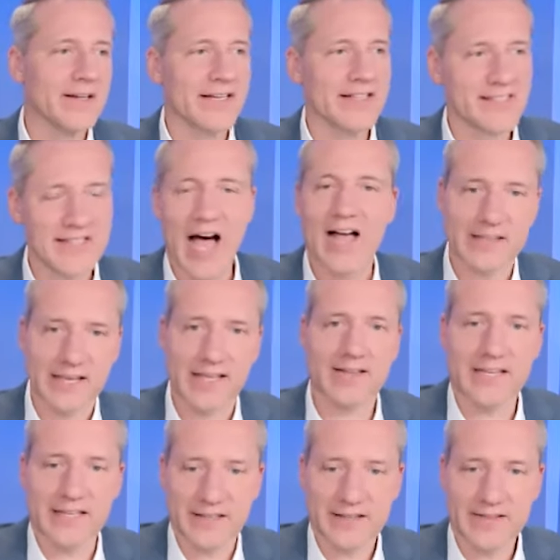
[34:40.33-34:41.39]
it's not
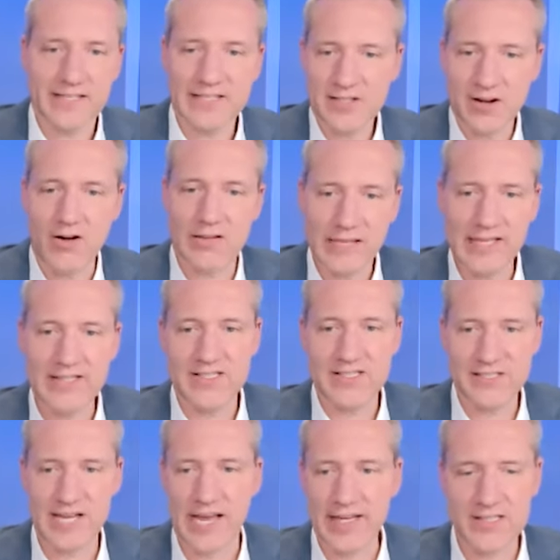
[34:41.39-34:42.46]
like, these aren't lazy
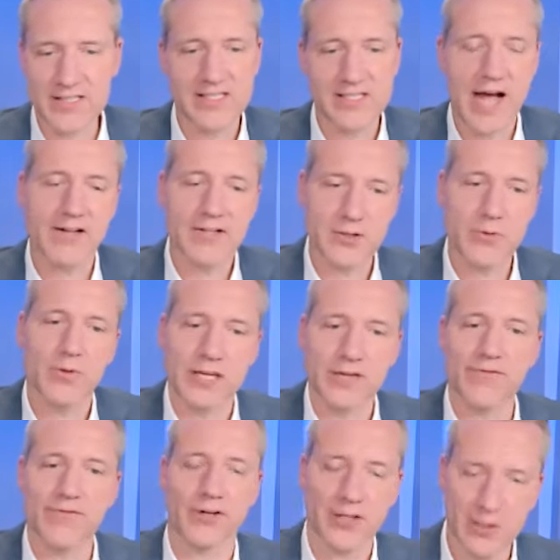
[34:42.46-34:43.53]
takes. He's not doing
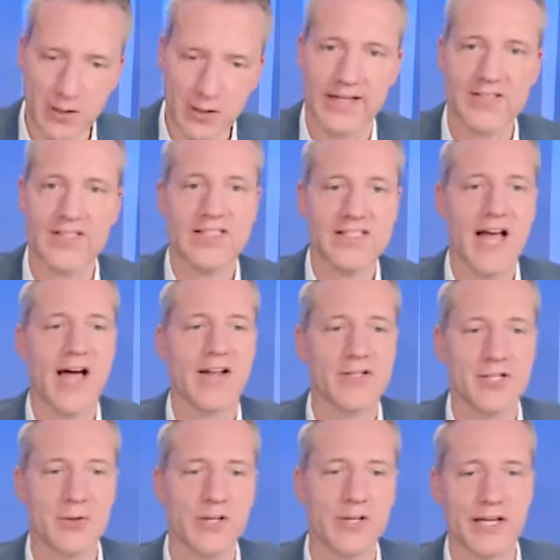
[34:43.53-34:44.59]
it for clicks. He's not no.
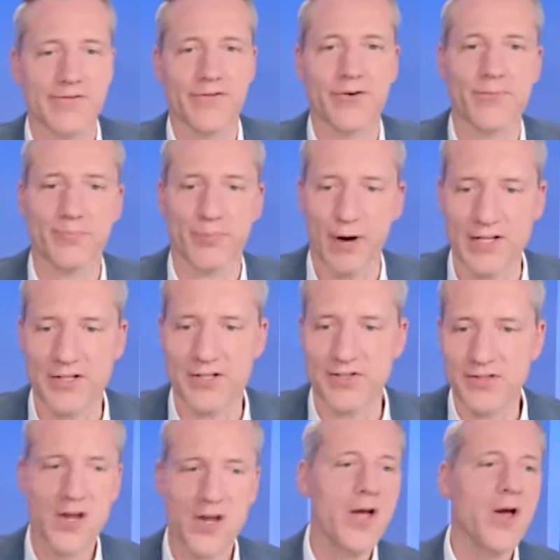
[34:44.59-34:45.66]
doing it for
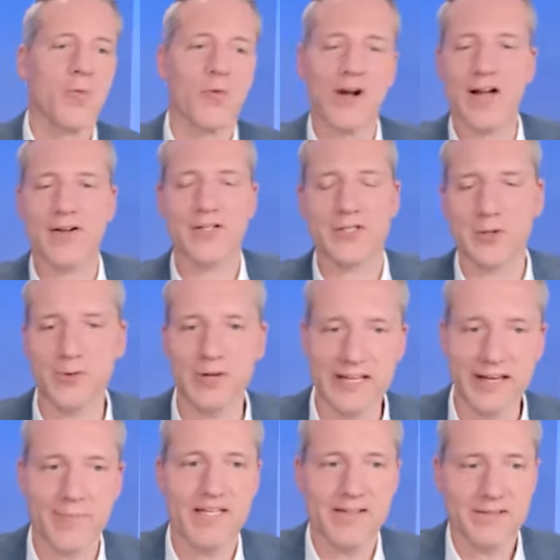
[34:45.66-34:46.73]
impressions. We're not
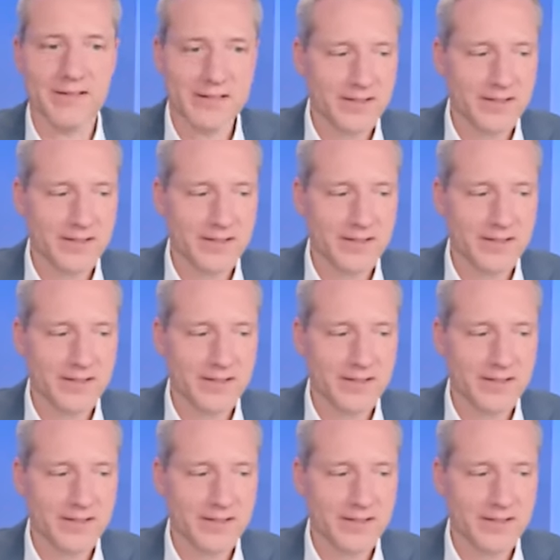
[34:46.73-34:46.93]
doing, I mean,